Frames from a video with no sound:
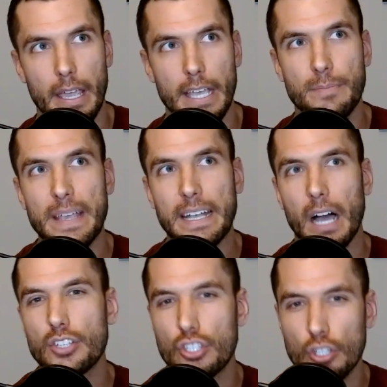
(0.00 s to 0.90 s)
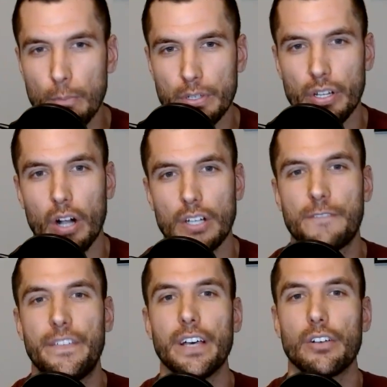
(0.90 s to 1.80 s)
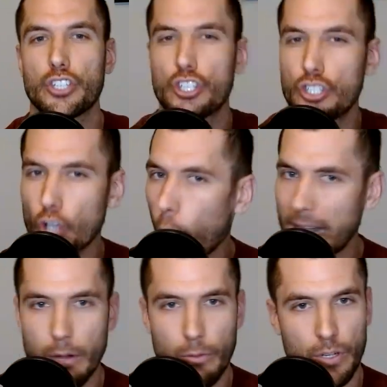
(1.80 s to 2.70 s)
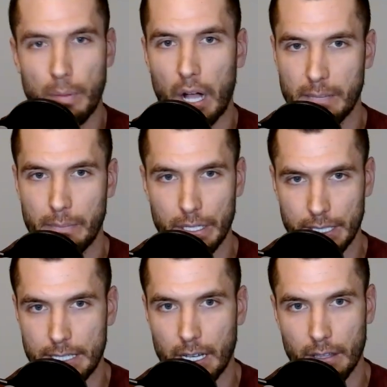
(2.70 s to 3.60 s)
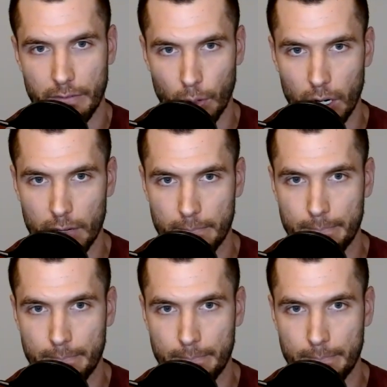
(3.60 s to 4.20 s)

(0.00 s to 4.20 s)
is because superstars fill so many responsibilities on the floor.